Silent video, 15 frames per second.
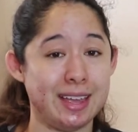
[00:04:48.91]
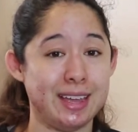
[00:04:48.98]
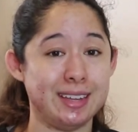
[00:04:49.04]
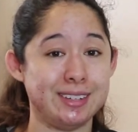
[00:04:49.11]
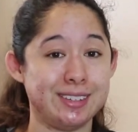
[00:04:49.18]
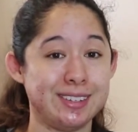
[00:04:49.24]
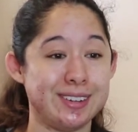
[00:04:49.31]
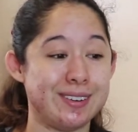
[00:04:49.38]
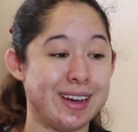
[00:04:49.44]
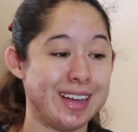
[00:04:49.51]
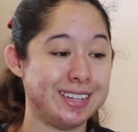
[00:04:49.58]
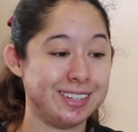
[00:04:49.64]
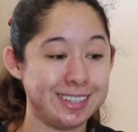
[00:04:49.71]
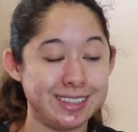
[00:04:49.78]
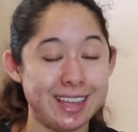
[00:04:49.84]
And so
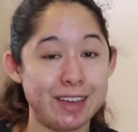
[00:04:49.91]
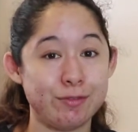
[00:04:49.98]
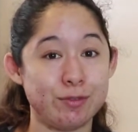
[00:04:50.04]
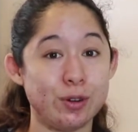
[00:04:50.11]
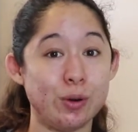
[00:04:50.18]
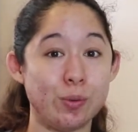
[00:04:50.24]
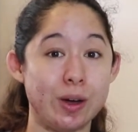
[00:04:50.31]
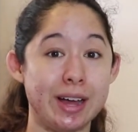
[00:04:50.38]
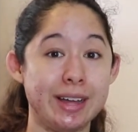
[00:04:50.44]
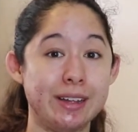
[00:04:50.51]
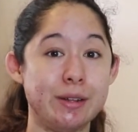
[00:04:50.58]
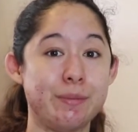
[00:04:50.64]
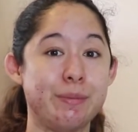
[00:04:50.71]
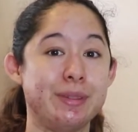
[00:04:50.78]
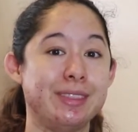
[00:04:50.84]
I did that for a
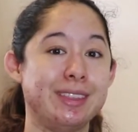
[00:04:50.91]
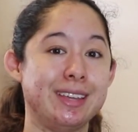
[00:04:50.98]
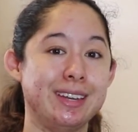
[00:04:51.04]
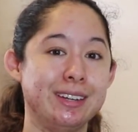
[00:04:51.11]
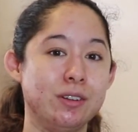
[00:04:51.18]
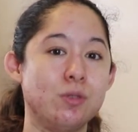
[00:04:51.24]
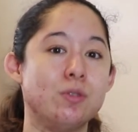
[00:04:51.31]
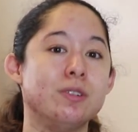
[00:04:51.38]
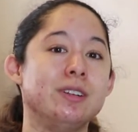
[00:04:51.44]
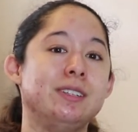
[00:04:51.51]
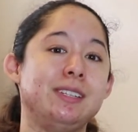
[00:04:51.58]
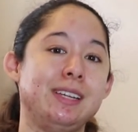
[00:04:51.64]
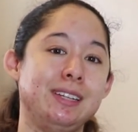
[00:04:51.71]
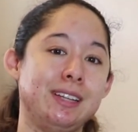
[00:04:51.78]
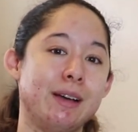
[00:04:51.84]
while, but then
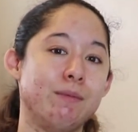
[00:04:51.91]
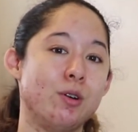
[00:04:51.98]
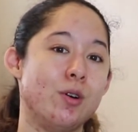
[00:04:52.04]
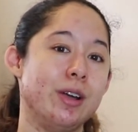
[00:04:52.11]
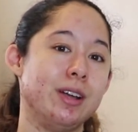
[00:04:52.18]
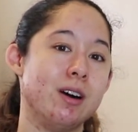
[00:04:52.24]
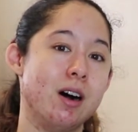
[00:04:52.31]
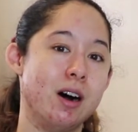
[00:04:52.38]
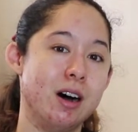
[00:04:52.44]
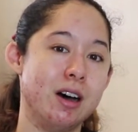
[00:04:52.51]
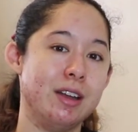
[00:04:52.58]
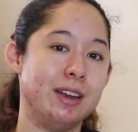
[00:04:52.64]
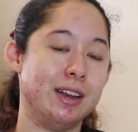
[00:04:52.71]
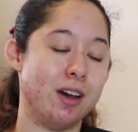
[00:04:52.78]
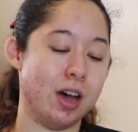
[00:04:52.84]
quarantine kept going
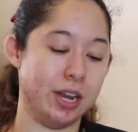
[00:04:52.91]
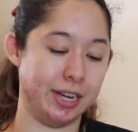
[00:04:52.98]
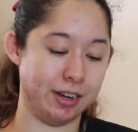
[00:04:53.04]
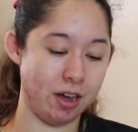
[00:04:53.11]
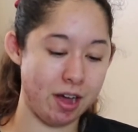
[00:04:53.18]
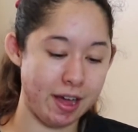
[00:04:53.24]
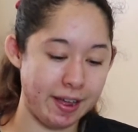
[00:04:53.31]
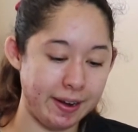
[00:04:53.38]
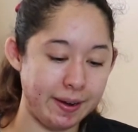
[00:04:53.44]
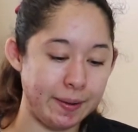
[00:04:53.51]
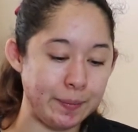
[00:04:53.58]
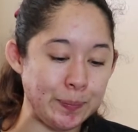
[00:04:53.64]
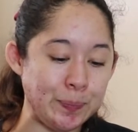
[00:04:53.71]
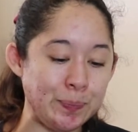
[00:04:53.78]
on and on and on.